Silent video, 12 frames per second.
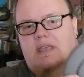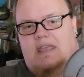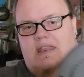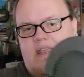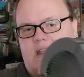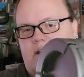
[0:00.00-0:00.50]

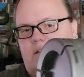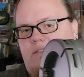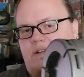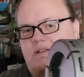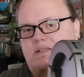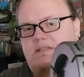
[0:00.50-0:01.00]
in here,
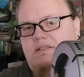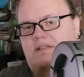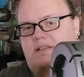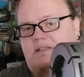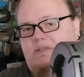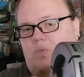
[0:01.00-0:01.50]
there's
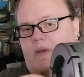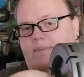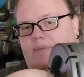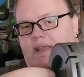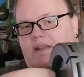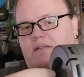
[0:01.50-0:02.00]
this
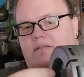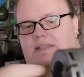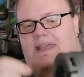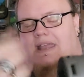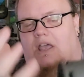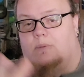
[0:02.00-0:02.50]
webbing
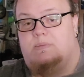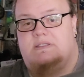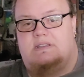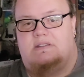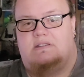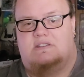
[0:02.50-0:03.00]
that helps
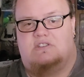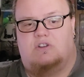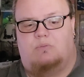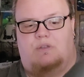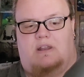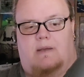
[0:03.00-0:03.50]
to
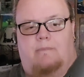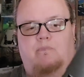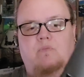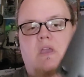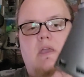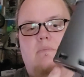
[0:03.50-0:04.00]
distribute it.
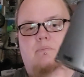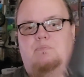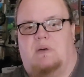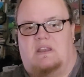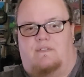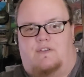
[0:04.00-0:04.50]

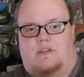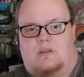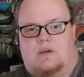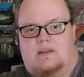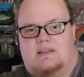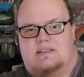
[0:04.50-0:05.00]
But if you
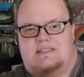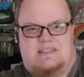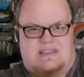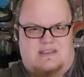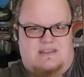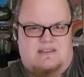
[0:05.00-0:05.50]

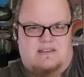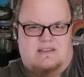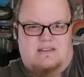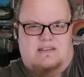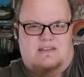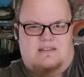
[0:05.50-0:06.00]
notice,
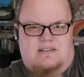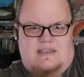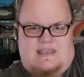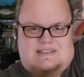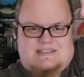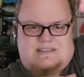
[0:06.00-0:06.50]

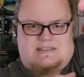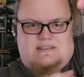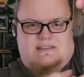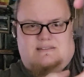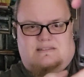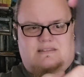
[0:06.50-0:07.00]

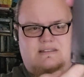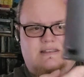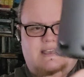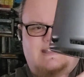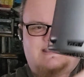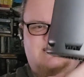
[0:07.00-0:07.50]
it's
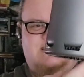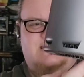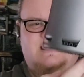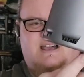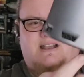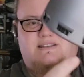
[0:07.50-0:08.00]

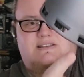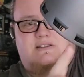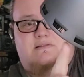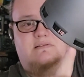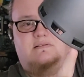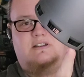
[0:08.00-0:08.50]
slots.
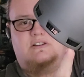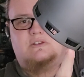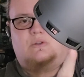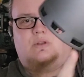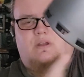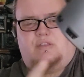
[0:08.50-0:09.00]
There's
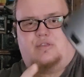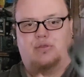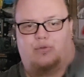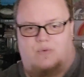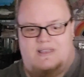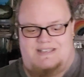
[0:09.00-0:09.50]
only
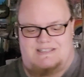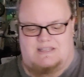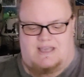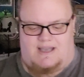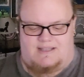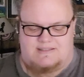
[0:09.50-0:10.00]
3
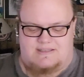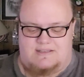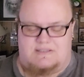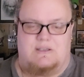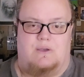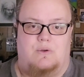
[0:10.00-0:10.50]
slots.
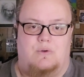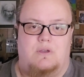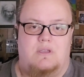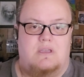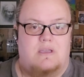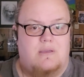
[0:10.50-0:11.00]
So
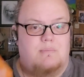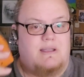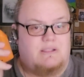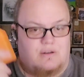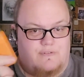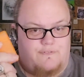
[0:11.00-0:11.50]

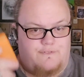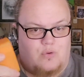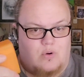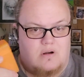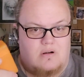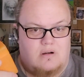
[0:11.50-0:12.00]
my little
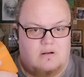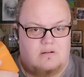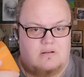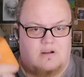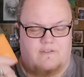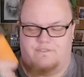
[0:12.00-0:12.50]
4
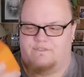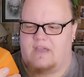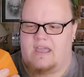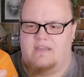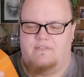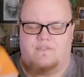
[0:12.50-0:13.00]
or
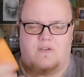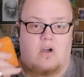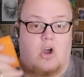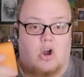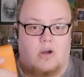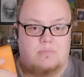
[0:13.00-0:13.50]
5
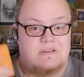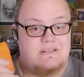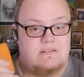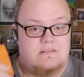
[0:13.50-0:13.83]
armed